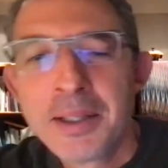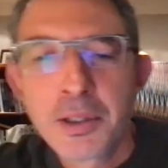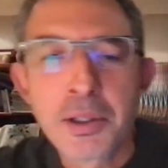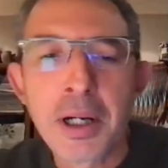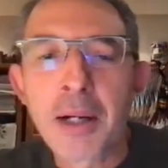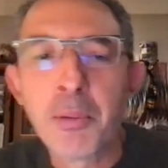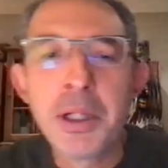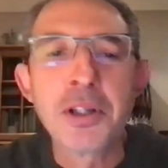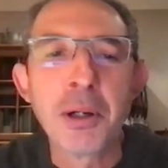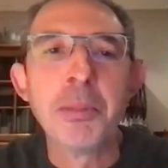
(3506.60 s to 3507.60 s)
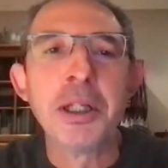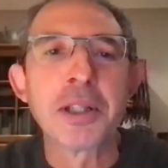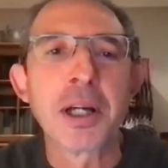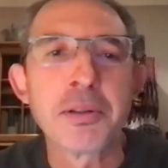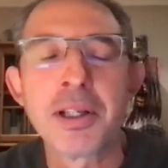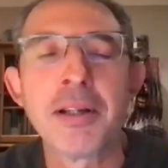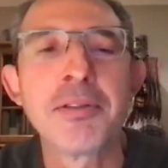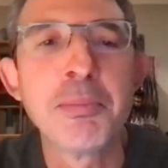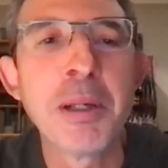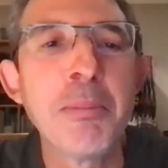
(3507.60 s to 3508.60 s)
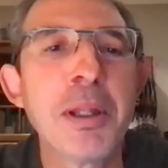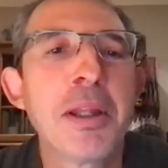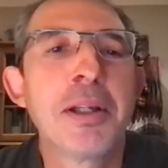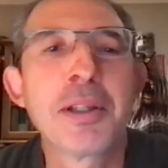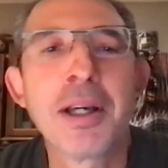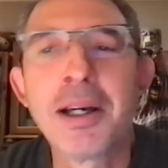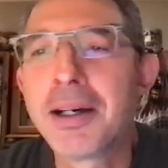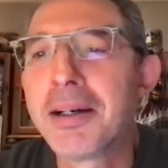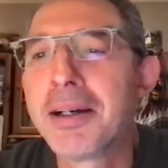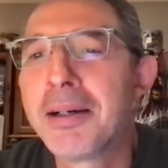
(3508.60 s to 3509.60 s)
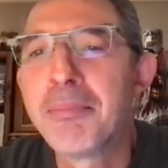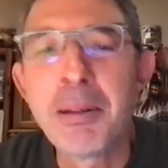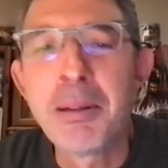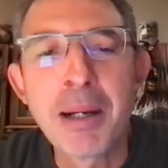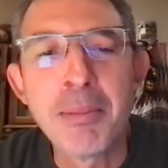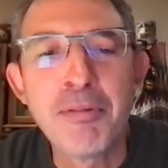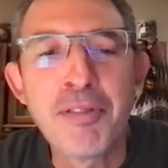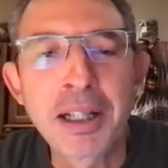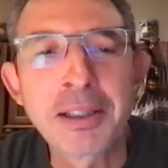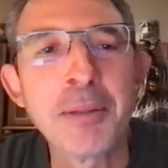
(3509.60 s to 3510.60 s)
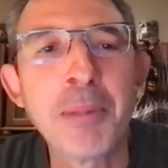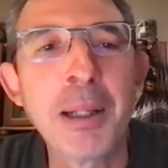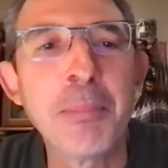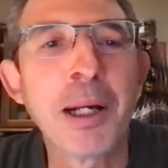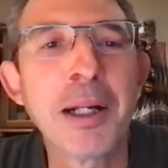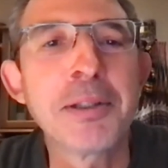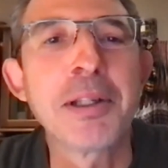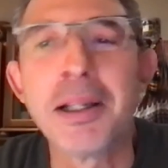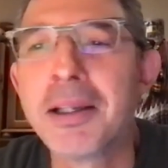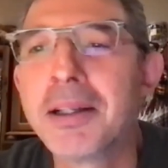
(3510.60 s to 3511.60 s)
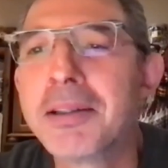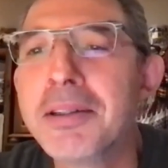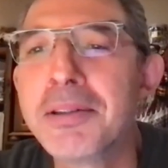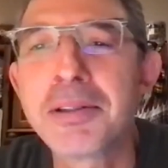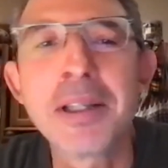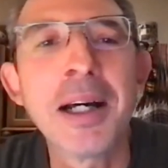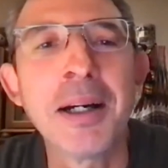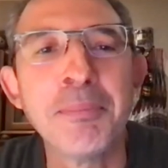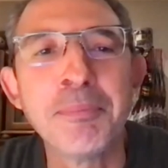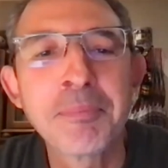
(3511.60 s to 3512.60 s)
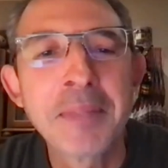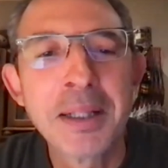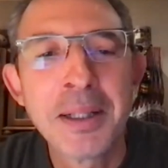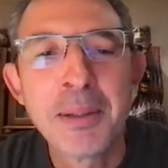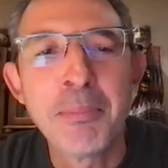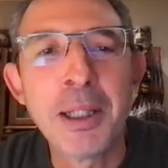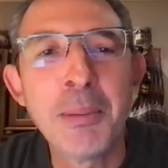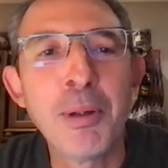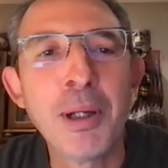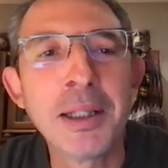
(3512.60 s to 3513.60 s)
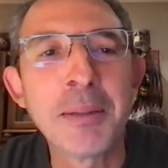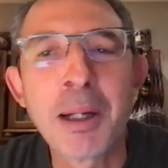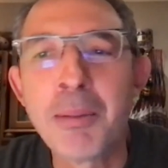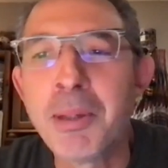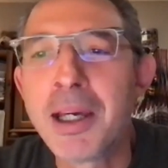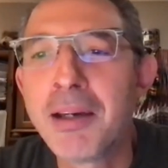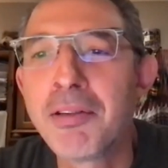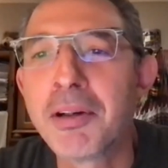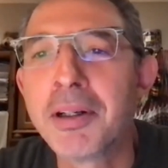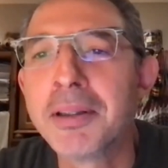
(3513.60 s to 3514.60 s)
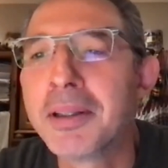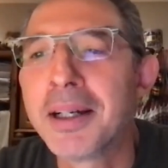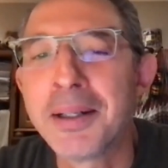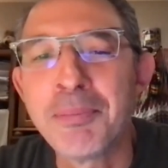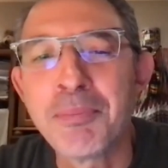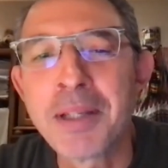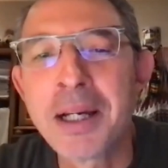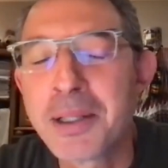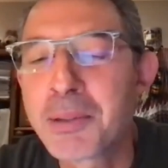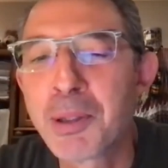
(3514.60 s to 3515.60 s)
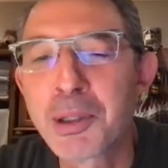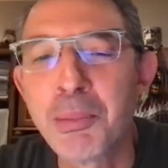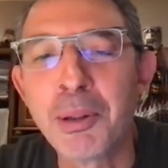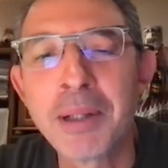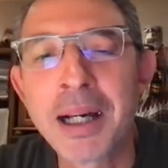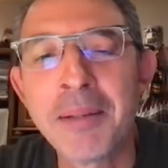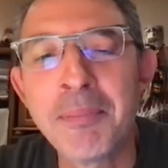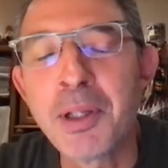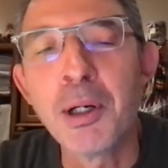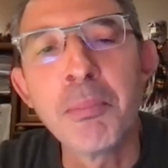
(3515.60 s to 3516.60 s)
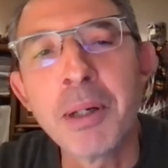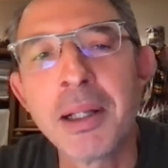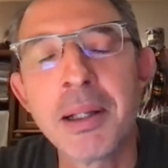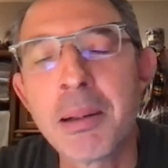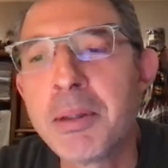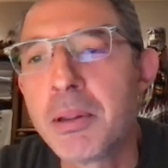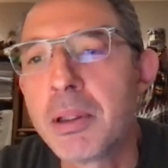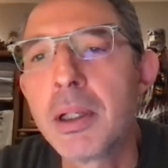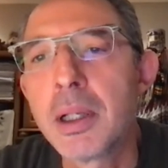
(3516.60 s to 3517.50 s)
So are we zombies ourselves? Maybe there's maybe I'm infected by a parasite that is manipulating my behavior, and yeah, it's possible. No, but I mean,